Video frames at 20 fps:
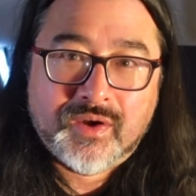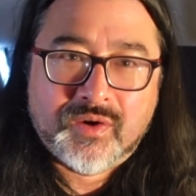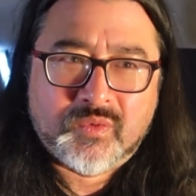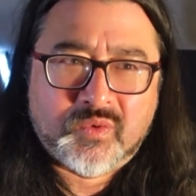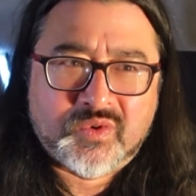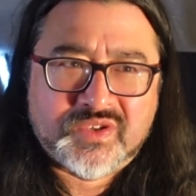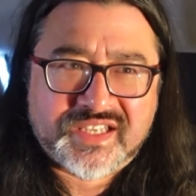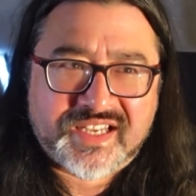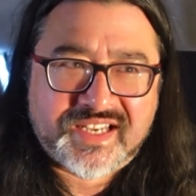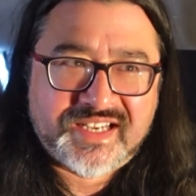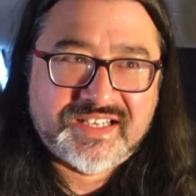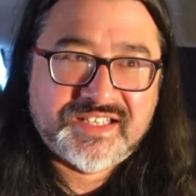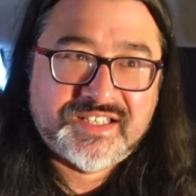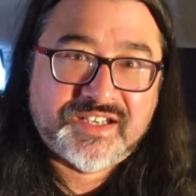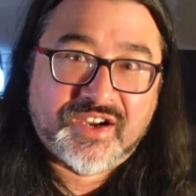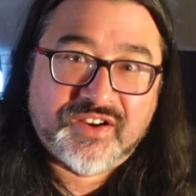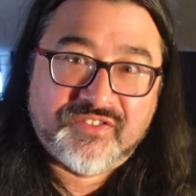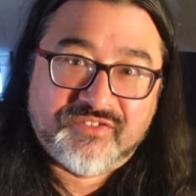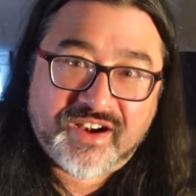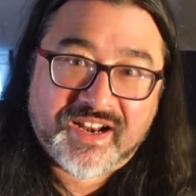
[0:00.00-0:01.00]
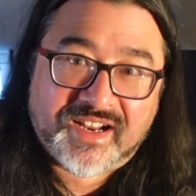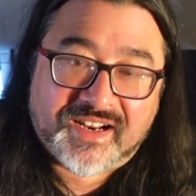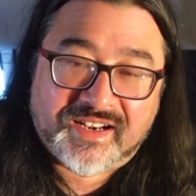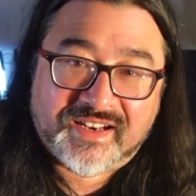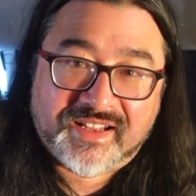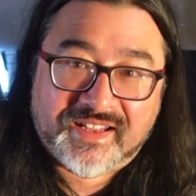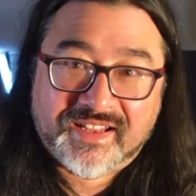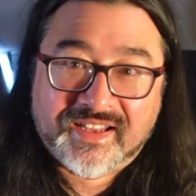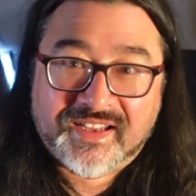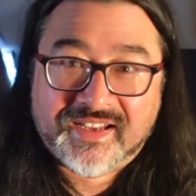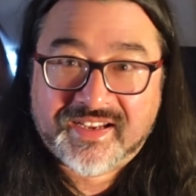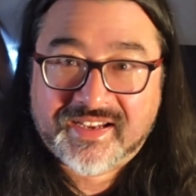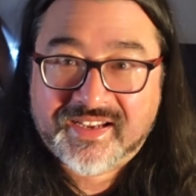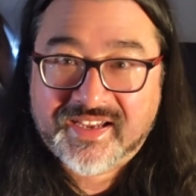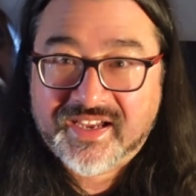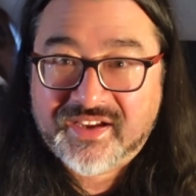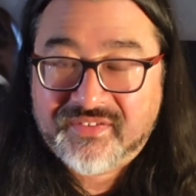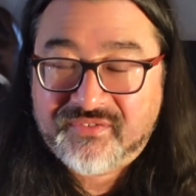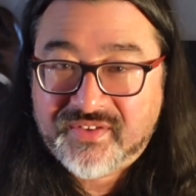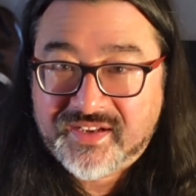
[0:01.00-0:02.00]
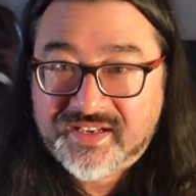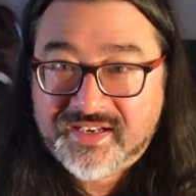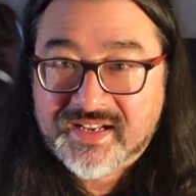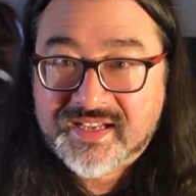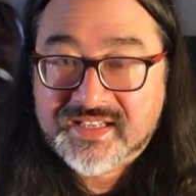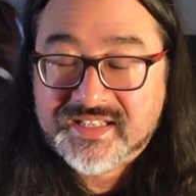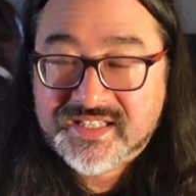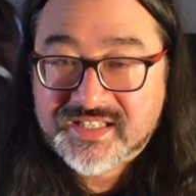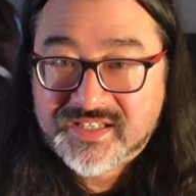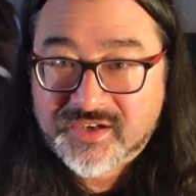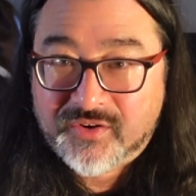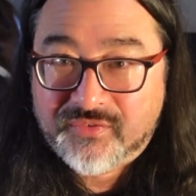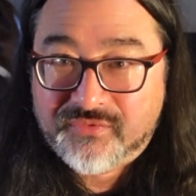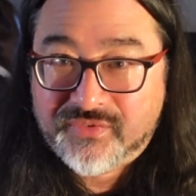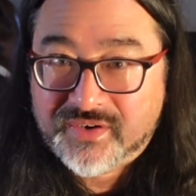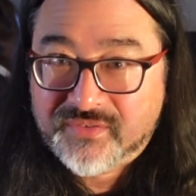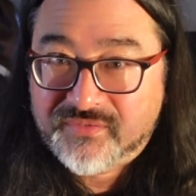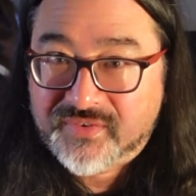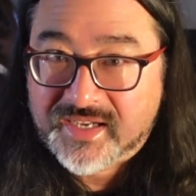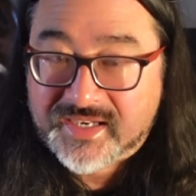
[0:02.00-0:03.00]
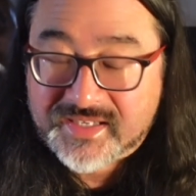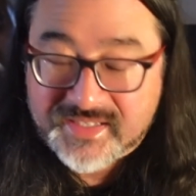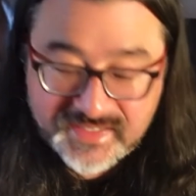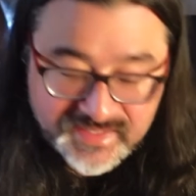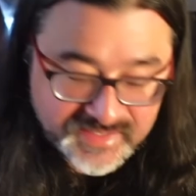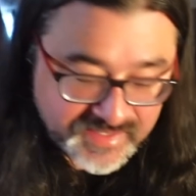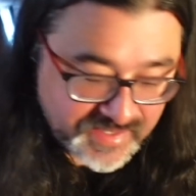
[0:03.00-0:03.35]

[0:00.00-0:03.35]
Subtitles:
was indirectly caffeine self-inflicted.